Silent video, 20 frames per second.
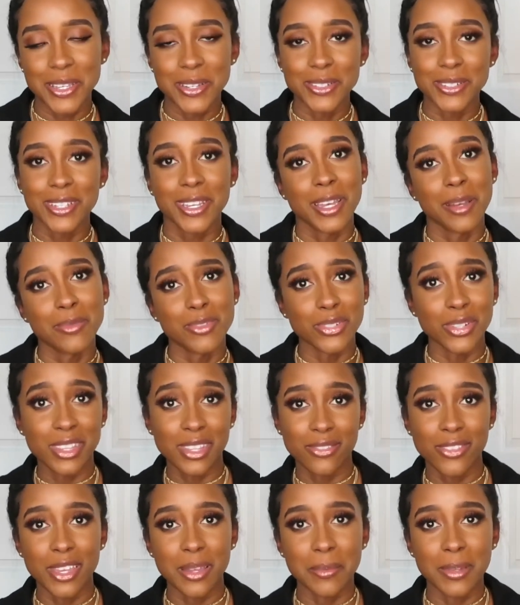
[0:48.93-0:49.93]
so come
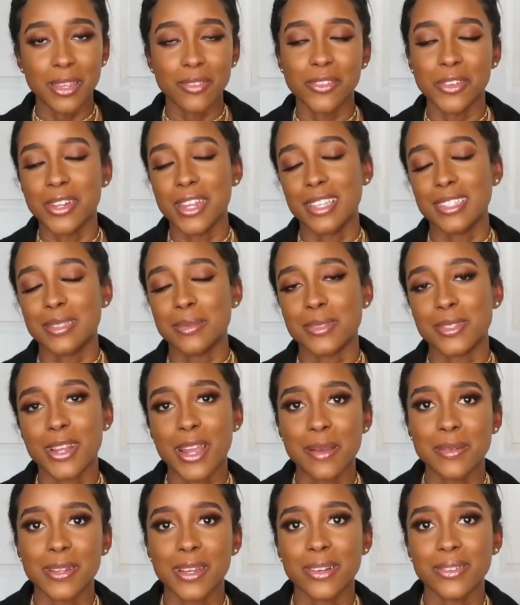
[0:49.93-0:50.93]
join the family if you're not
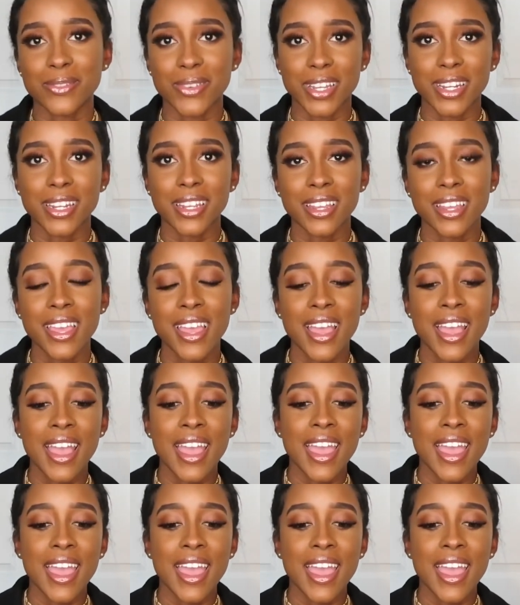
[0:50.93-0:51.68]
subscribed already